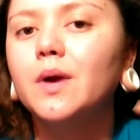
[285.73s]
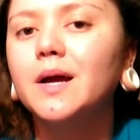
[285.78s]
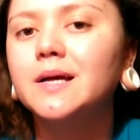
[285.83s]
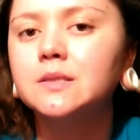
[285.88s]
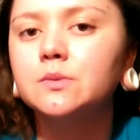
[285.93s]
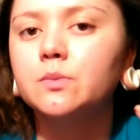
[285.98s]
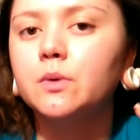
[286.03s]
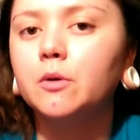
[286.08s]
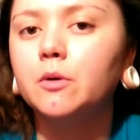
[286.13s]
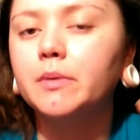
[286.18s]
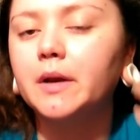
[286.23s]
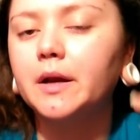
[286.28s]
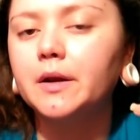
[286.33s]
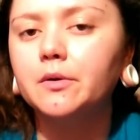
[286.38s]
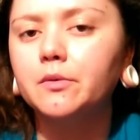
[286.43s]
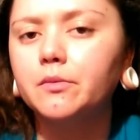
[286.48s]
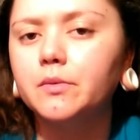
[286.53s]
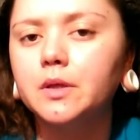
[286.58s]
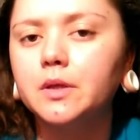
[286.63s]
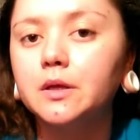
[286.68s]
as well, but I
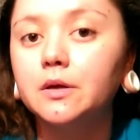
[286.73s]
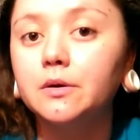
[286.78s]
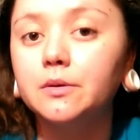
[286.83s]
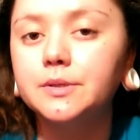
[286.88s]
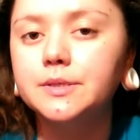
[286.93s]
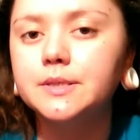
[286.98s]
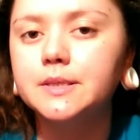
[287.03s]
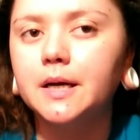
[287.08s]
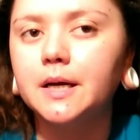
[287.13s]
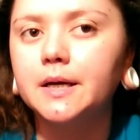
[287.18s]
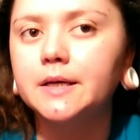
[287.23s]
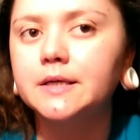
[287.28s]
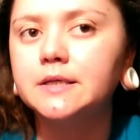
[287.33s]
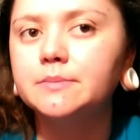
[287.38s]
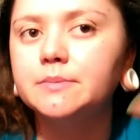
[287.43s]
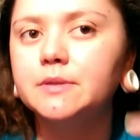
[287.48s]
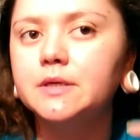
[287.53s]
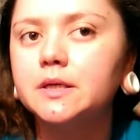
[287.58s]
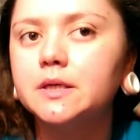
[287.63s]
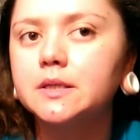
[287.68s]
don't really know the
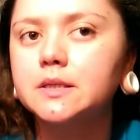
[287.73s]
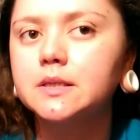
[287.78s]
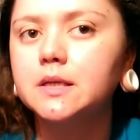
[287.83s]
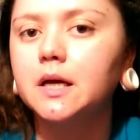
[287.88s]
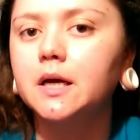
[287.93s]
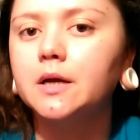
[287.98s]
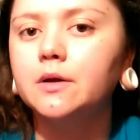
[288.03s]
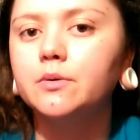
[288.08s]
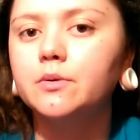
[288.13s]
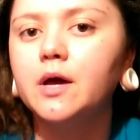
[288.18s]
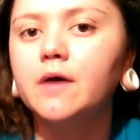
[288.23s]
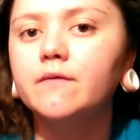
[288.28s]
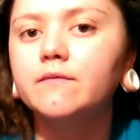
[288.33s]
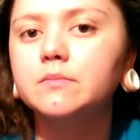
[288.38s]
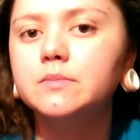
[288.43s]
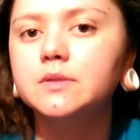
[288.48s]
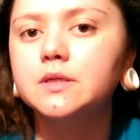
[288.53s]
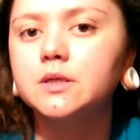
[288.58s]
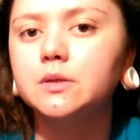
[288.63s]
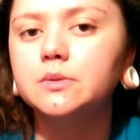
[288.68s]
size because I don't have
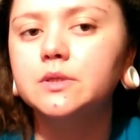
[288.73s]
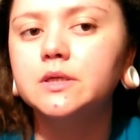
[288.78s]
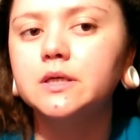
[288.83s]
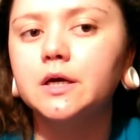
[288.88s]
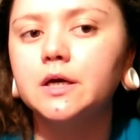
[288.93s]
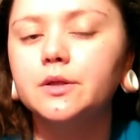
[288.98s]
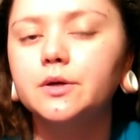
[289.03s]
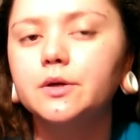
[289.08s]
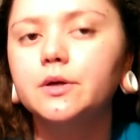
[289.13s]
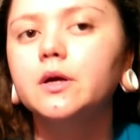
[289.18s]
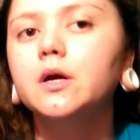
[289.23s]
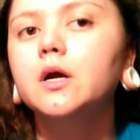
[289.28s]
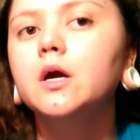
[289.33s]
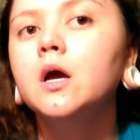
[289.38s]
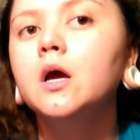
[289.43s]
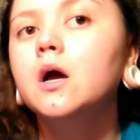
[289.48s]
them sewn together.